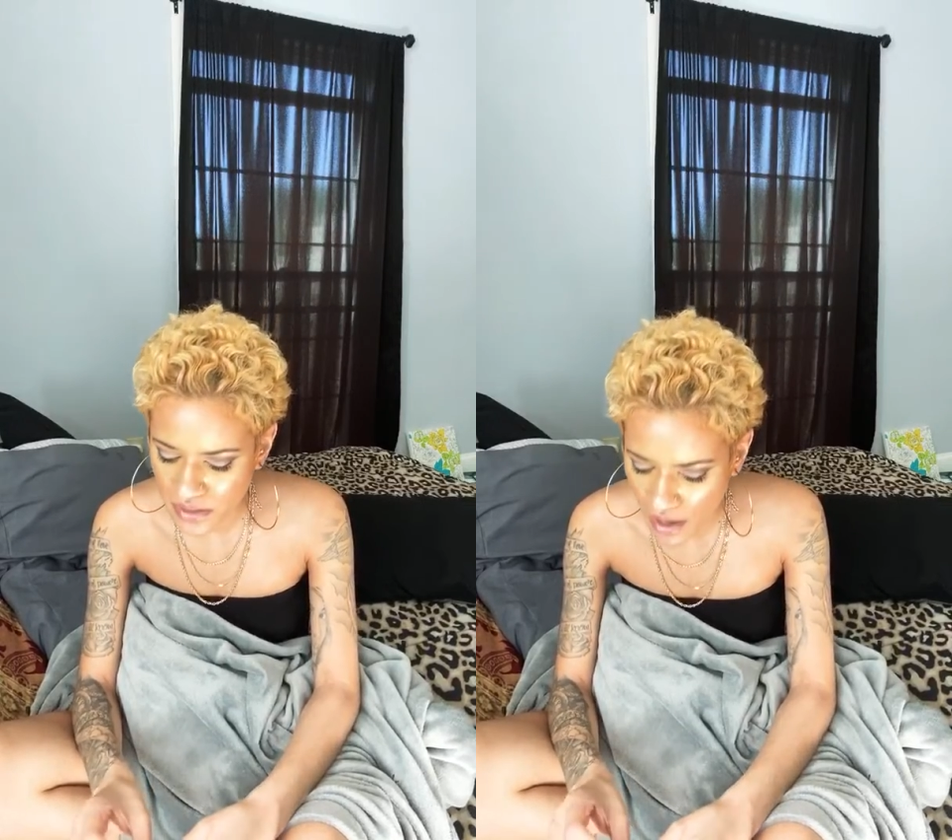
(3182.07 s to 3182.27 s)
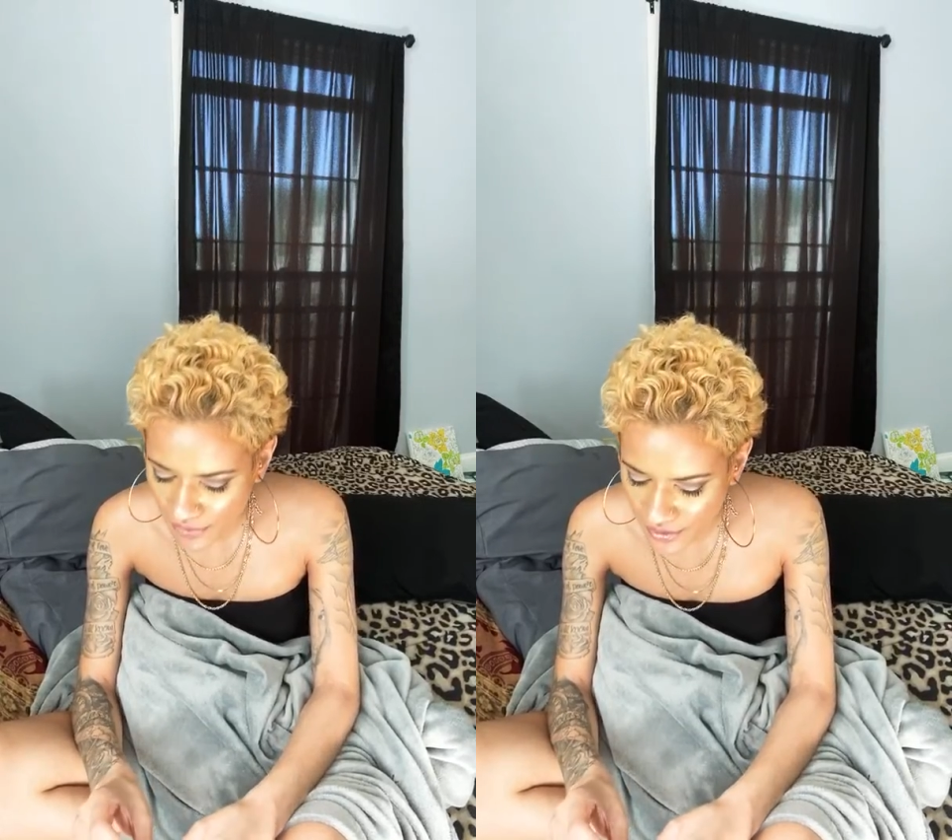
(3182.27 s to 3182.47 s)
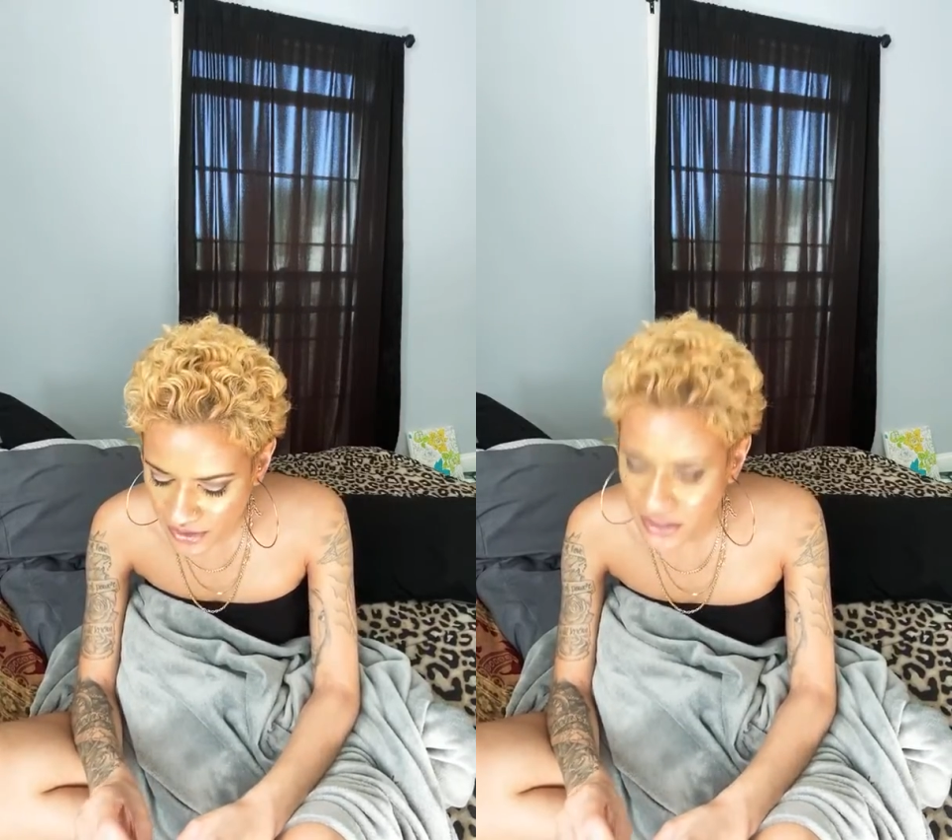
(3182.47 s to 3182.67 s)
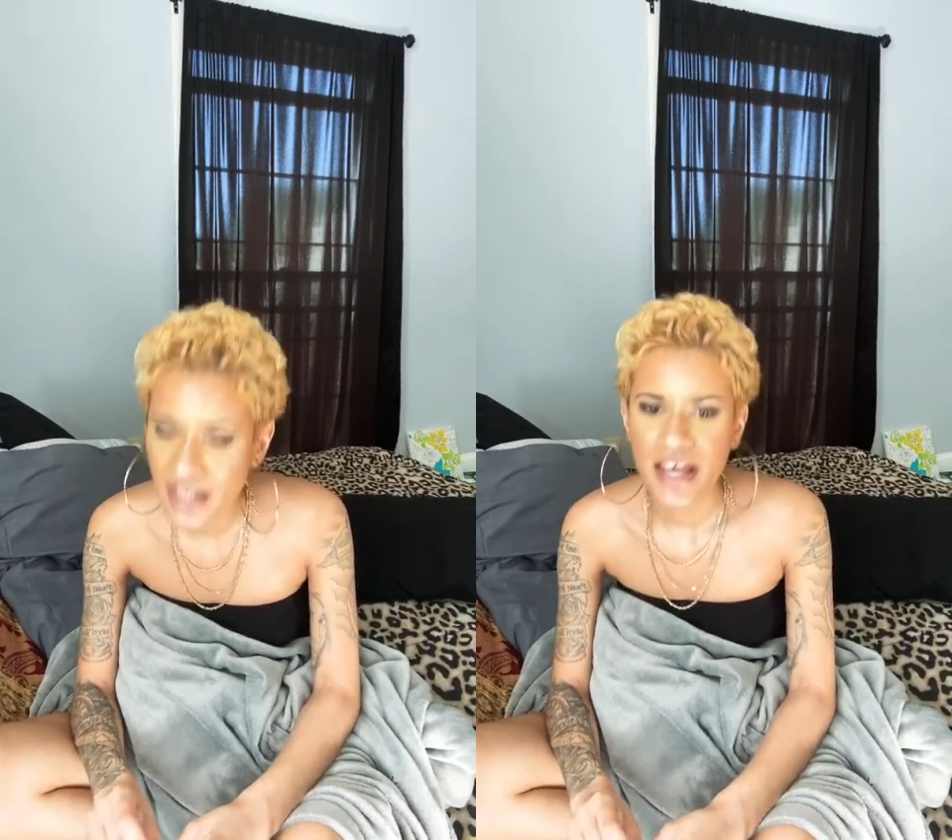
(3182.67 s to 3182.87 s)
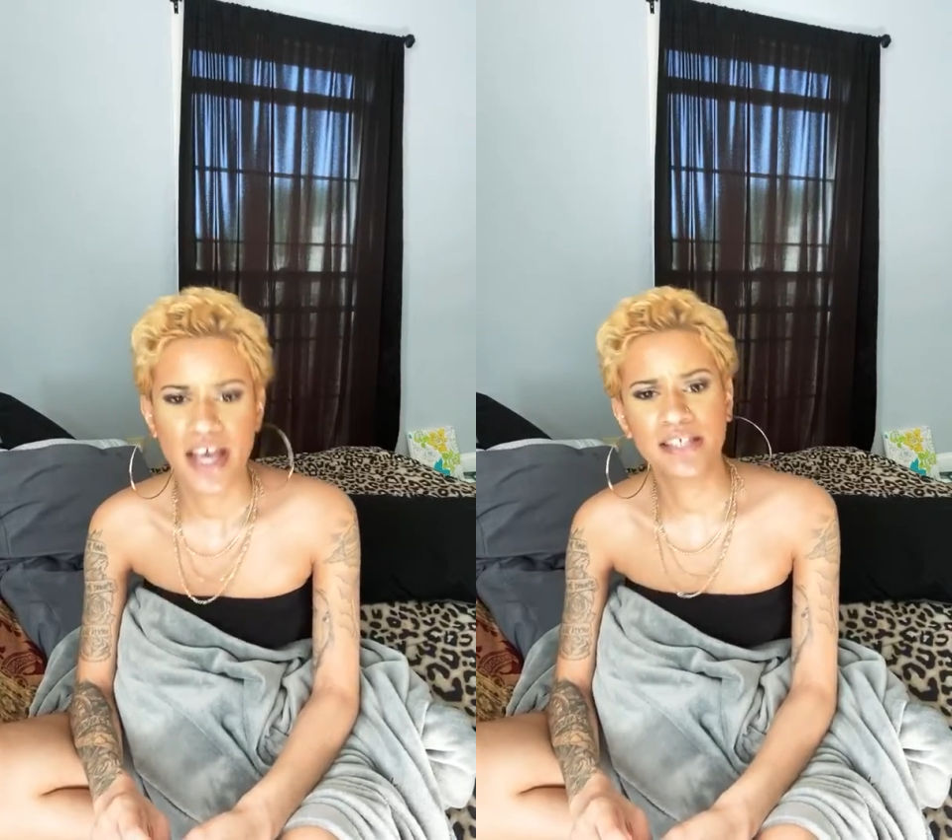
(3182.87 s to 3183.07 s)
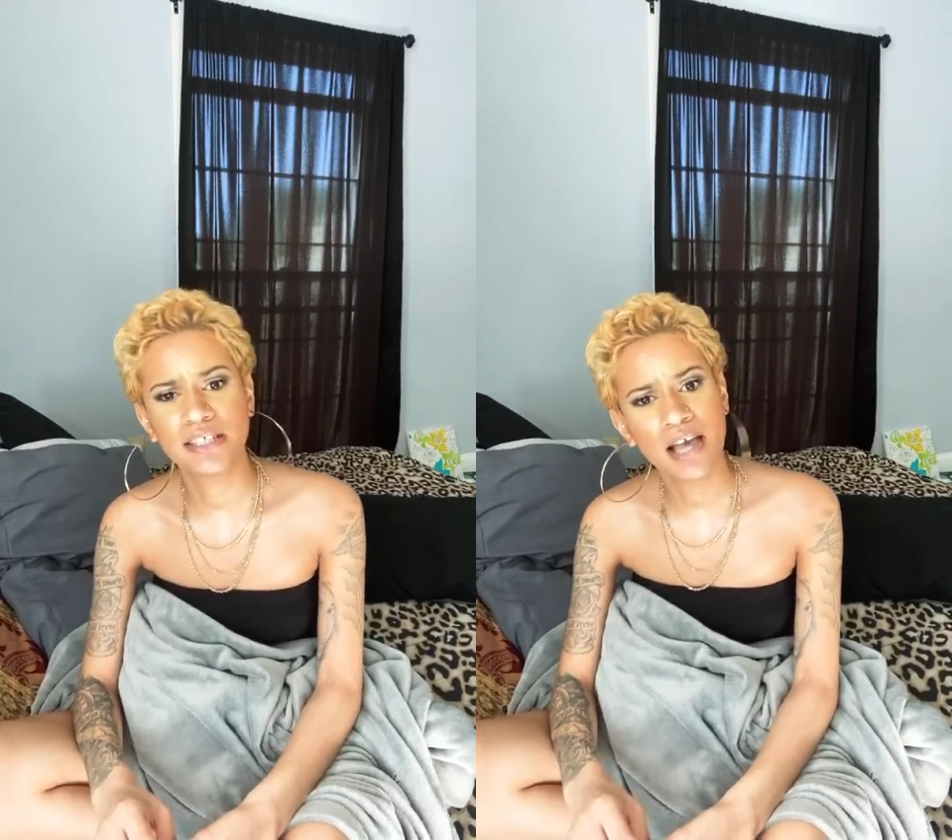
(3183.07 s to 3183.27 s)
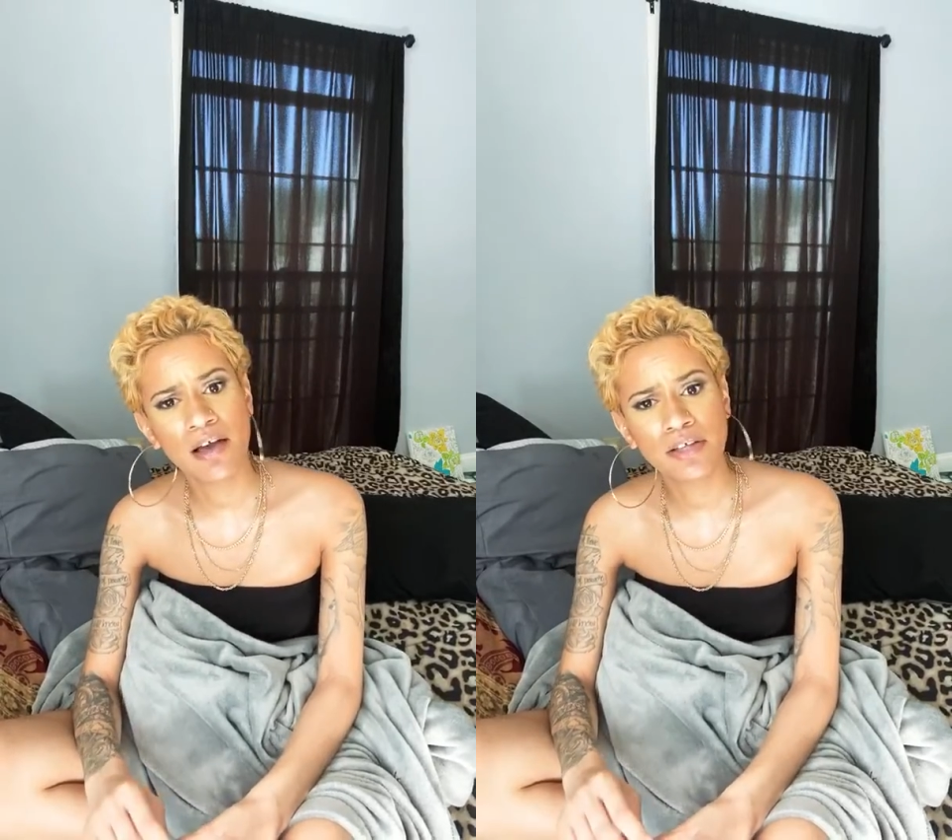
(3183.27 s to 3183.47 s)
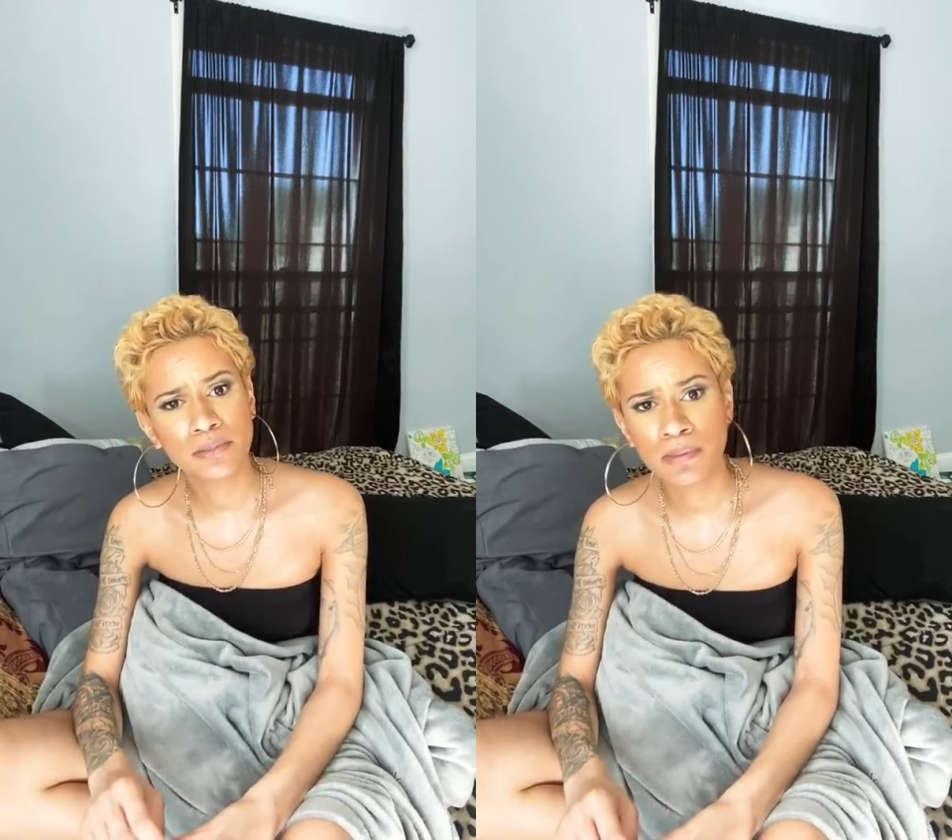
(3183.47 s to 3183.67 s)
authors and see
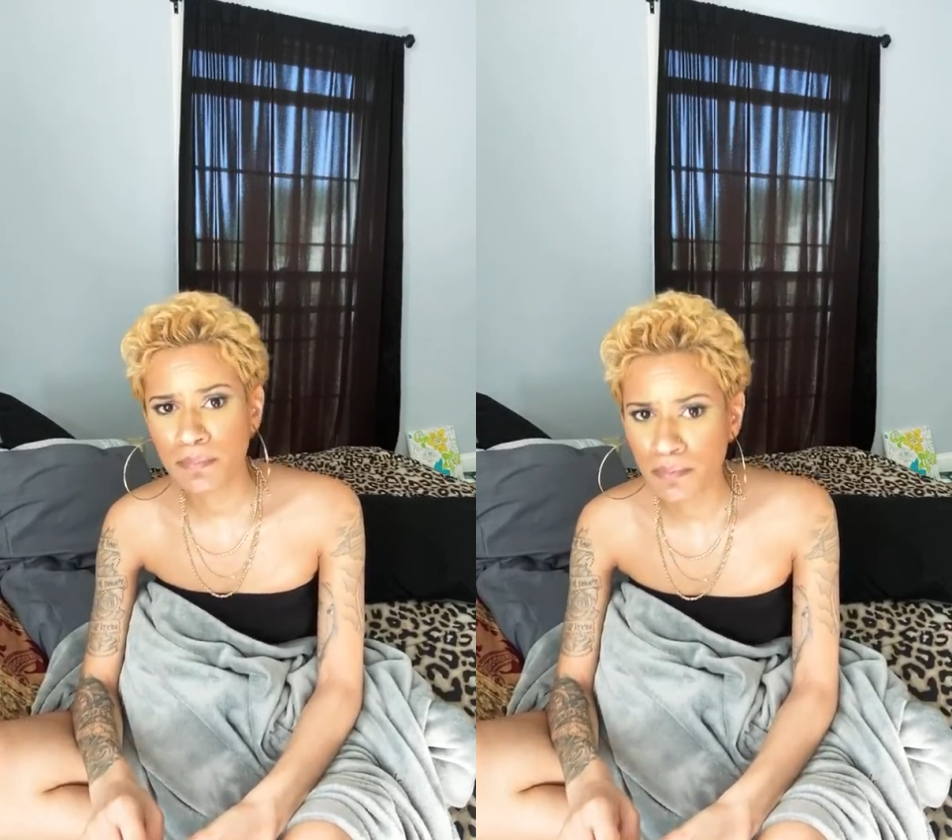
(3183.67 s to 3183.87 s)
how these people